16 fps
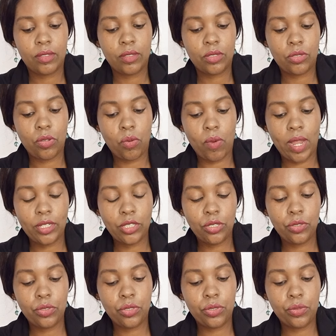So what
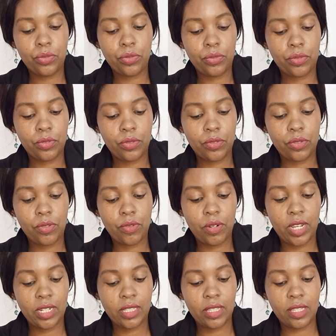you do, you
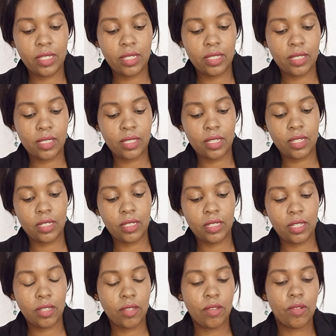let this this seed
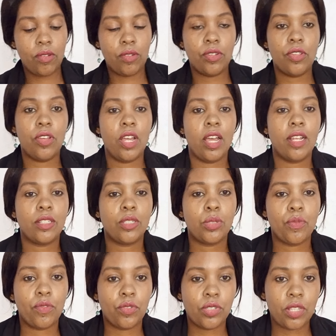on your hands
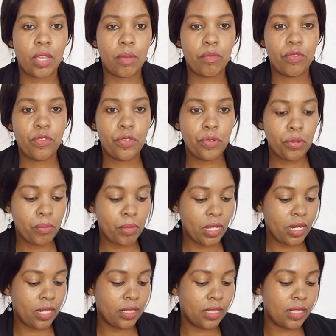for some few
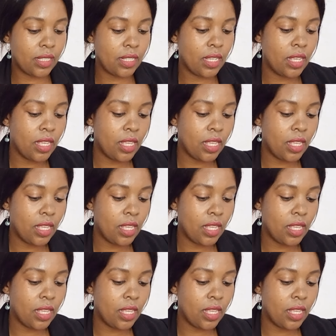minutes.